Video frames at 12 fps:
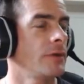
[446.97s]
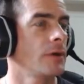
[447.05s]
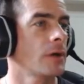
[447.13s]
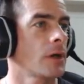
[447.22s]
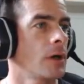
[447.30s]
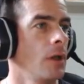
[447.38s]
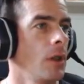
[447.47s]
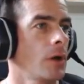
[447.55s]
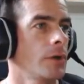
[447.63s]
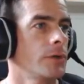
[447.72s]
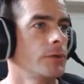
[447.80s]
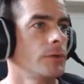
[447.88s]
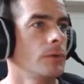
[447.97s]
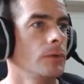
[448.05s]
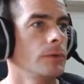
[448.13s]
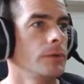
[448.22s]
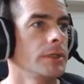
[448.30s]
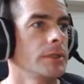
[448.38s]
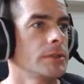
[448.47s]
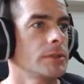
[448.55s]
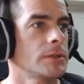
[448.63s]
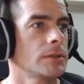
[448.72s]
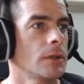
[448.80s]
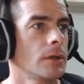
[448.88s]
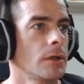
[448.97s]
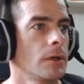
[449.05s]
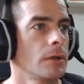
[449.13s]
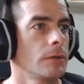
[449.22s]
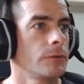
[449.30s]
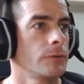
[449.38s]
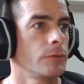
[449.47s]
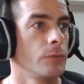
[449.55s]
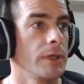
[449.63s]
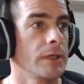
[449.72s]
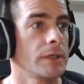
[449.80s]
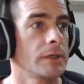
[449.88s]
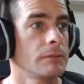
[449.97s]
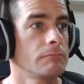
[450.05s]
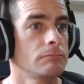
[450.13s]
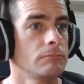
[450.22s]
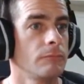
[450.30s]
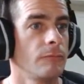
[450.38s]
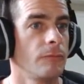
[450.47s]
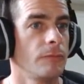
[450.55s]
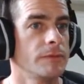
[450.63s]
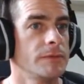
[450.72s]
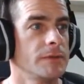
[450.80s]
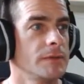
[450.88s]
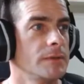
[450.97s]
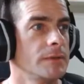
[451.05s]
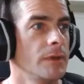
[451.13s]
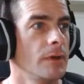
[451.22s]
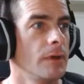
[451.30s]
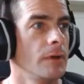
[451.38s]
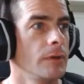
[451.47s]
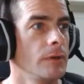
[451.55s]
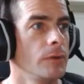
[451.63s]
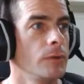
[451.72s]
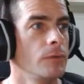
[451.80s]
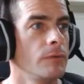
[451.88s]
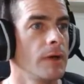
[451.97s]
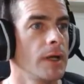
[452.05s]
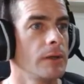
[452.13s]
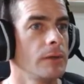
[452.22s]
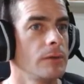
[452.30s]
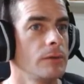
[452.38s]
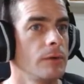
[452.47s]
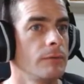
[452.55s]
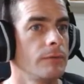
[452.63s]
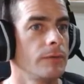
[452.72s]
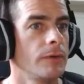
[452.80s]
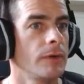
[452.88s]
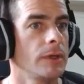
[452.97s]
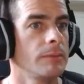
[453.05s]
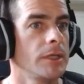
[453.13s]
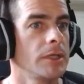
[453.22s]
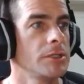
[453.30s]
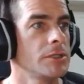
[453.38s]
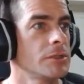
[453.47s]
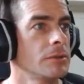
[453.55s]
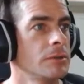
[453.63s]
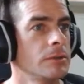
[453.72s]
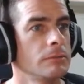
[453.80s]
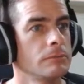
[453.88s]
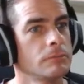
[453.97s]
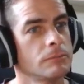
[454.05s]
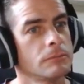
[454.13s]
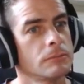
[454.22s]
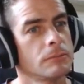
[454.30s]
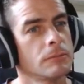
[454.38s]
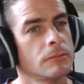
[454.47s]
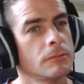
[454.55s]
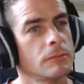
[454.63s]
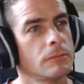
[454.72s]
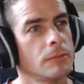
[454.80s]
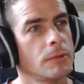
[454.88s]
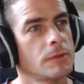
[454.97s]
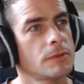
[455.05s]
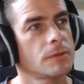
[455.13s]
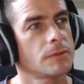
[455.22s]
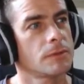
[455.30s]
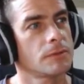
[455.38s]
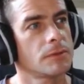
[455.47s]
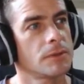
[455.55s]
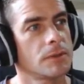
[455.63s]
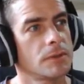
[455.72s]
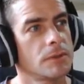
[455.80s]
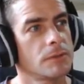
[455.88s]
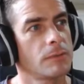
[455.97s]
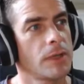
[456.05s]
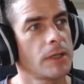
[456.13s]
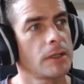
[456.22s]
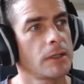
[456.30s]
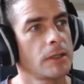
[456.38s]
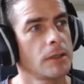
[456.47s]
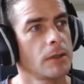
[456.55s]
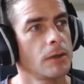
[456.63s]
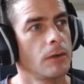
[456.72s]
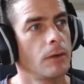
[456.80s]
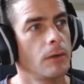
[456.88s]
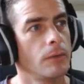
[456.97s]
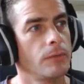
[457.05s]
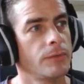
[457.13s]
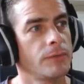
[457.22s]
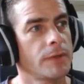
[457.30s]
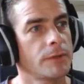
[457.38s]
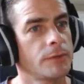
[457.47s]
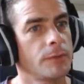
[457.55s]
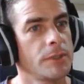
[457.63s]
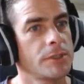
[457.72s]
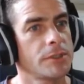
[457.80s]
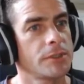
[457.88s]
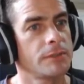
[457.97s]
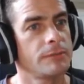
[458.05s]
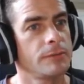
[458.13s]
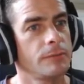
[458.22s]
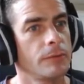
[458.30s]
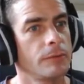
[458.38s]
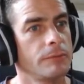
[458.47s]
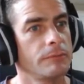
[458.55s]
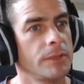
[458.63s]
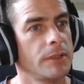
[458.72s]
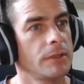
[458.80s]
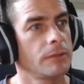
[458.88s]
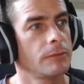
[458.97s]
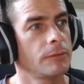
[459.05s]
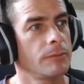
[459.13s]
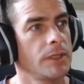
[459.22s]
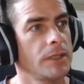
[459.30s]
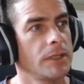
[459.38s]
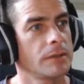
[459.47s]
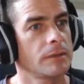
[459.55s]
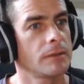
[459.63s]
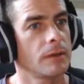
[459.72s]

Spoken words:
the color control. You can just tweak, for instance, the hue value of the image. Oh, it's interesting this way. Or the saturation, if you wanted to make it